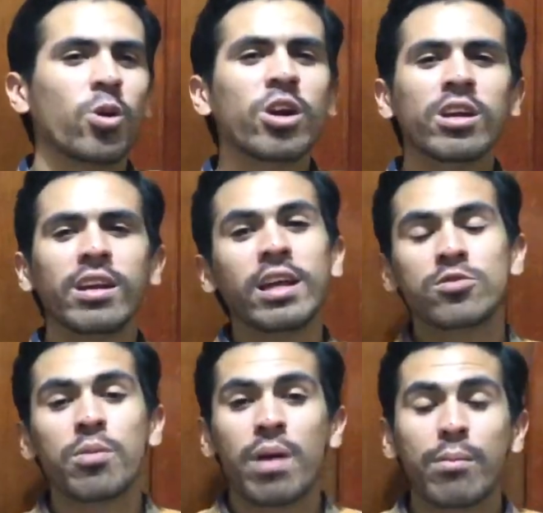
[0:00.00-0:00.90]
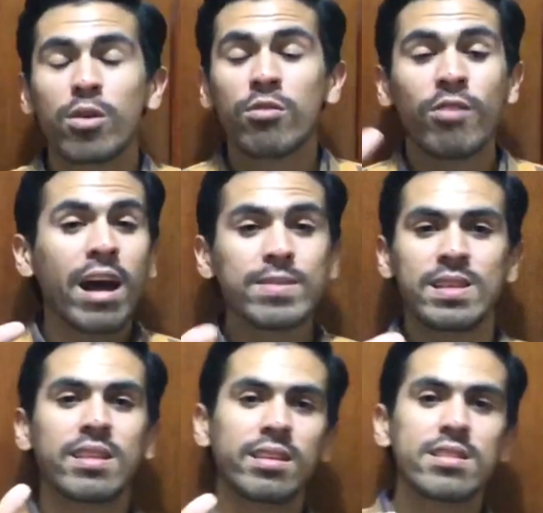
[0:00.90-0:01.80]
to work. Let's remember 5
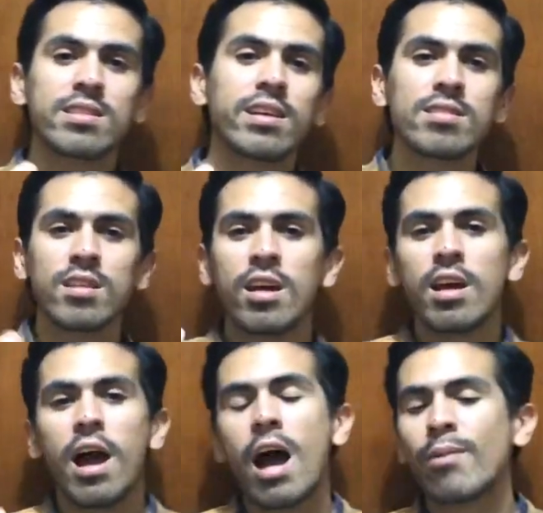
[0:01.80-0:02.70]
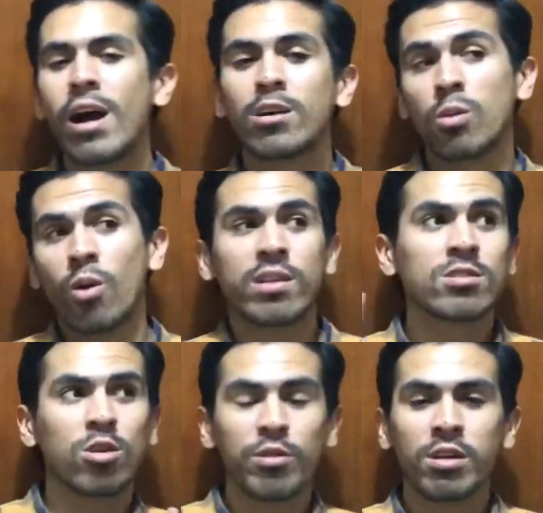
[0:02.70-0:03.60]
sentences about what
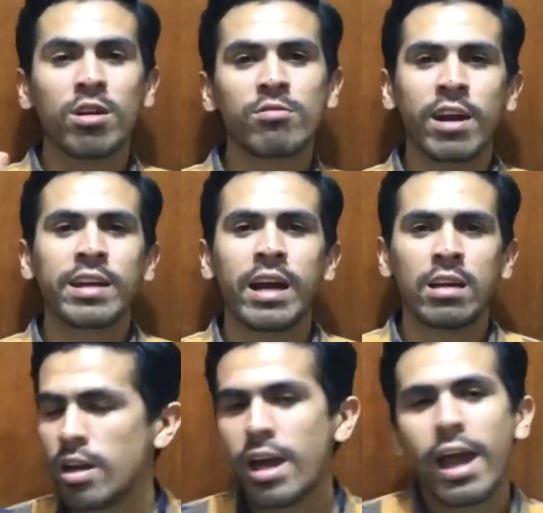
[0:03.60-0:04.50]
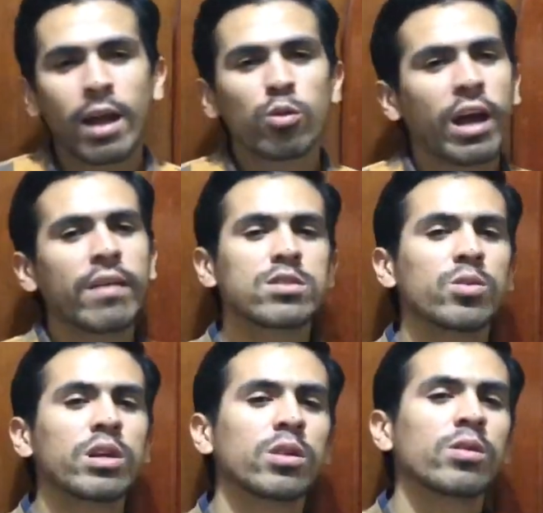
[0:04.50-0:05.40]
is going on right now. And we have
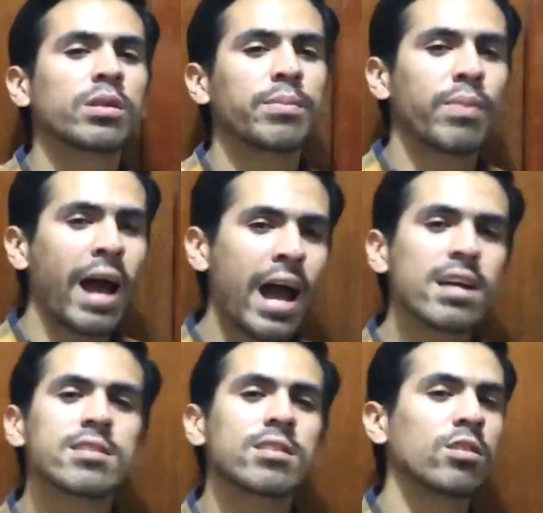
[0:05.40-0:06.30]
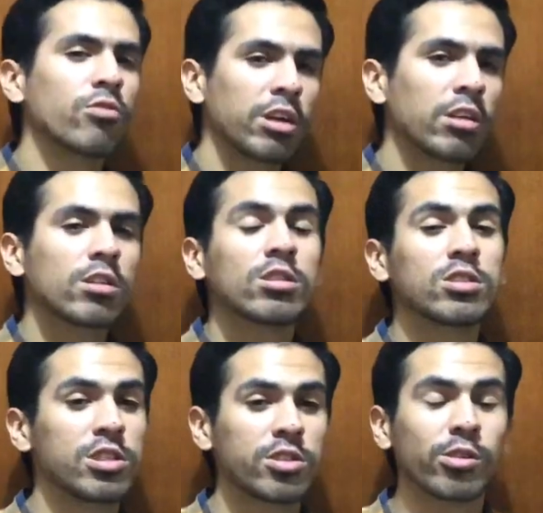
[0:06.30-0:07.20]
to include the past unreal
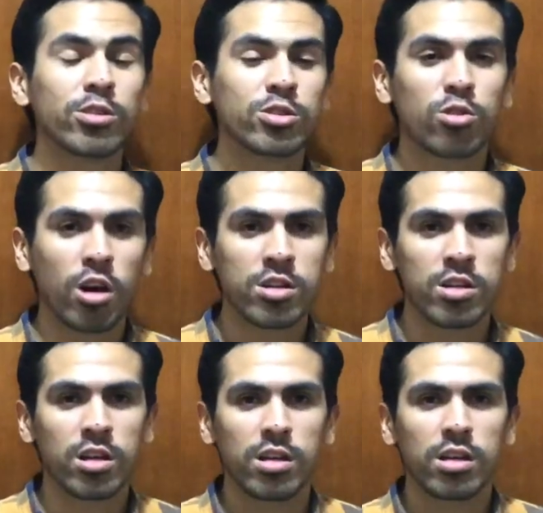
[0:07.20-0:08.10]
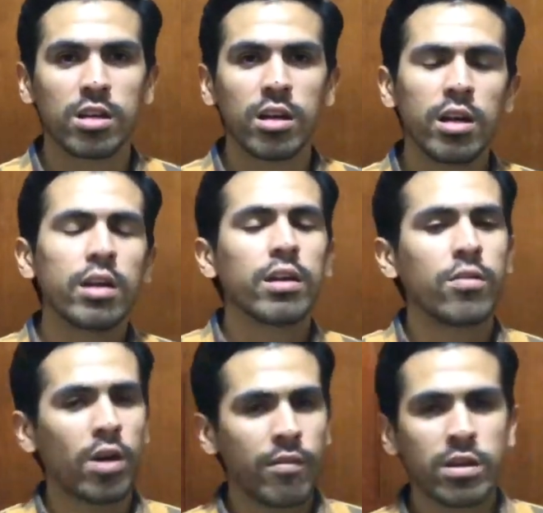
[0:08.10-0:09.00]
conditional structure.
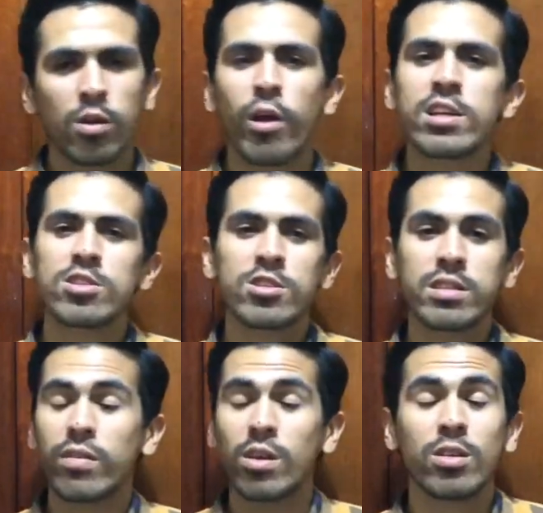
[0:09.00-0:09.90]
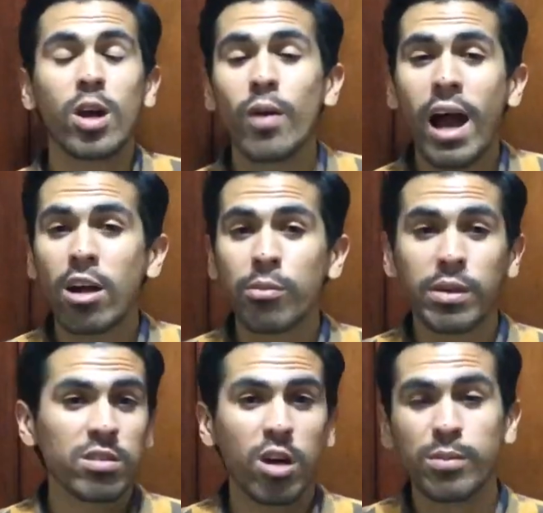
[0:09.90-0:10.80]
If you have any questions, if you don't know how to
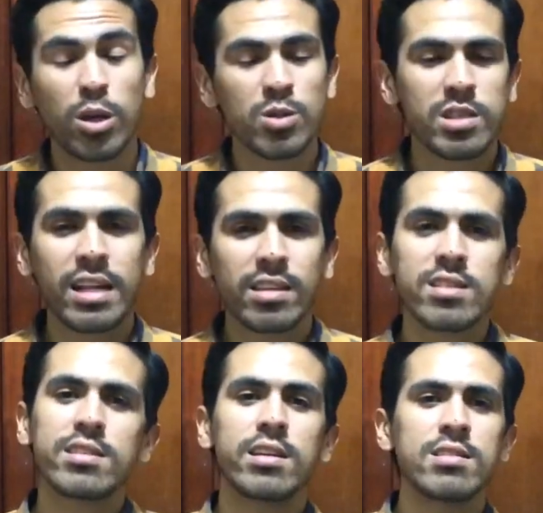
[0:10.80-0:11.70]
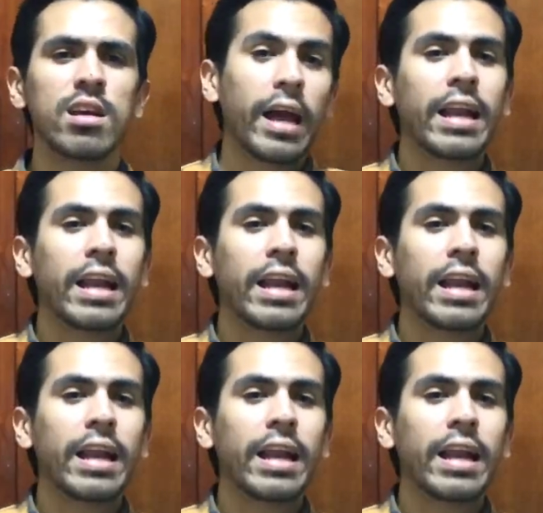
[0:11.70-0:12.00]
build up those sentences,